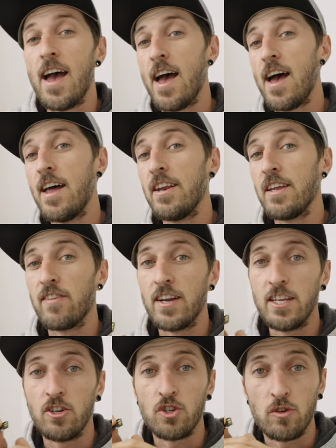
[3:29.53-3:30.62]
And if I
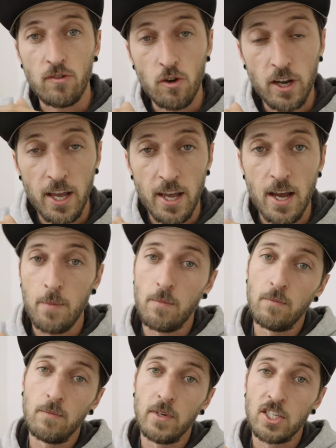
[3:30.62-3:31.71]
need to shoot 4K, I
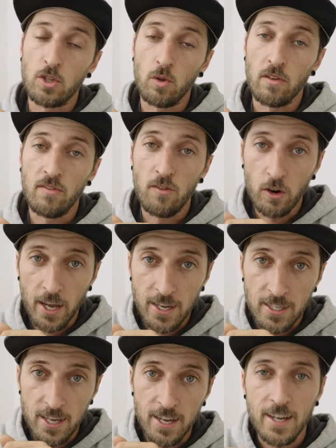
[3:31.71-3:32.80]
install the 4K
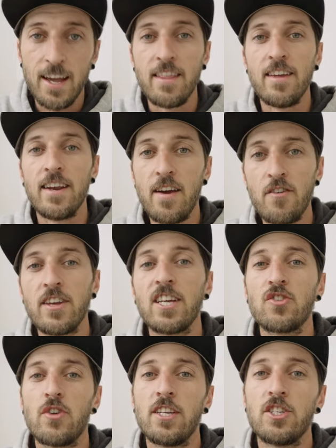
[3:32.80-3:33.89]
setting and then everything
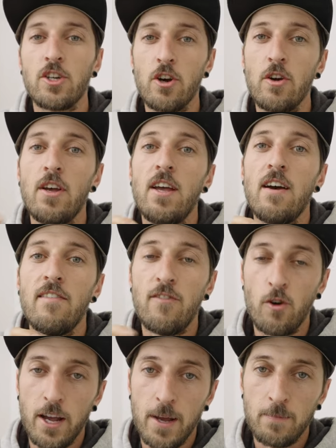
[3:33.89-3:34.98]
is ready to go
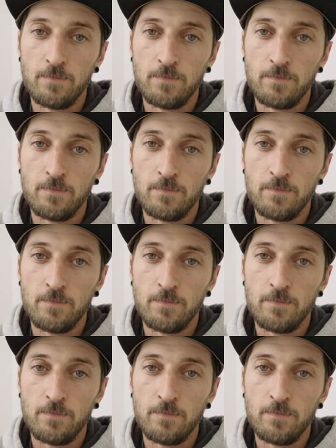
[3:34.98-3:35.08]
4K.